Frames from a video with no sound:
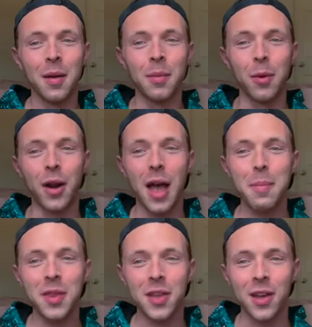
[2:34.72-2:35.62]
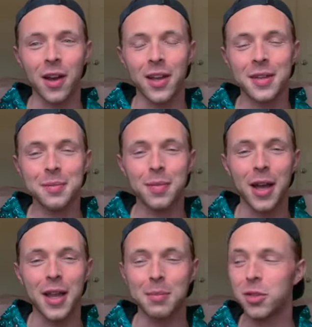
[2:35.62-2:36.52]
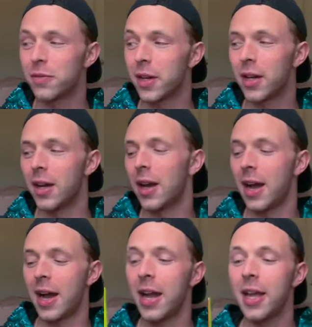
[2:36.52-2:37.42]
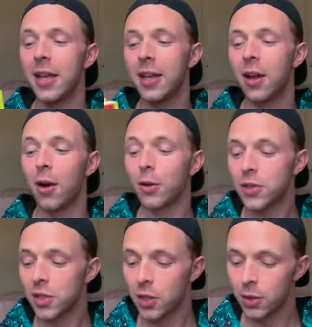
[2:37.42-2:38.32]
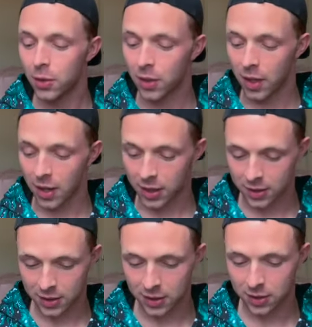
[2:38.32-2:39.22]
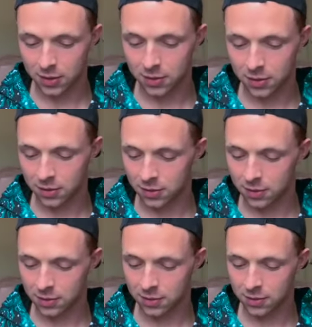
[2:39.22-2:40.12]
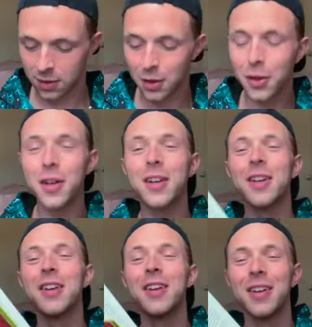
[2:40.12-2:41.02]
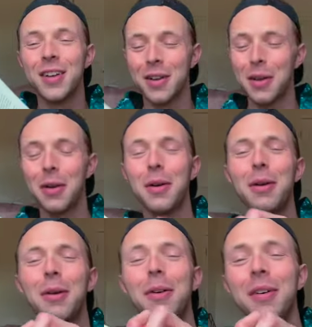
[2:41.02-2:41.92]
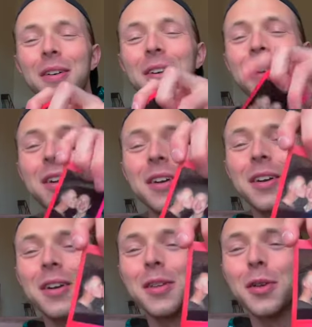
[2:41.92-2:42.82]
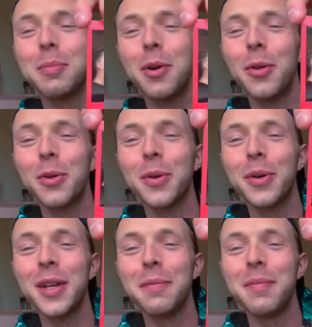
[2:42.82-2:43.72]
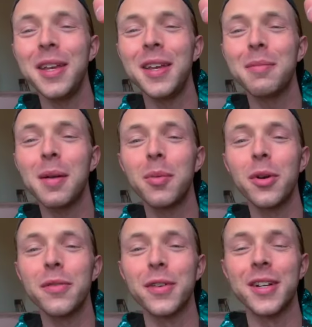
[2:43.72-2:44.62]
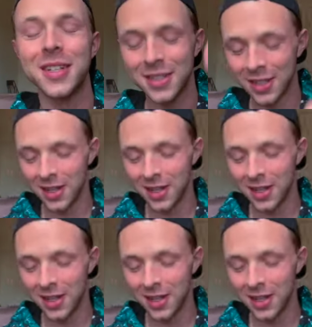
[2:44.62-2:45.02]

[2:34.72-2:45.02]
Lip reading: More Happy Than Not by Adam Silvera. I also got, look, oh, a Polaroid of me and my boyfriend.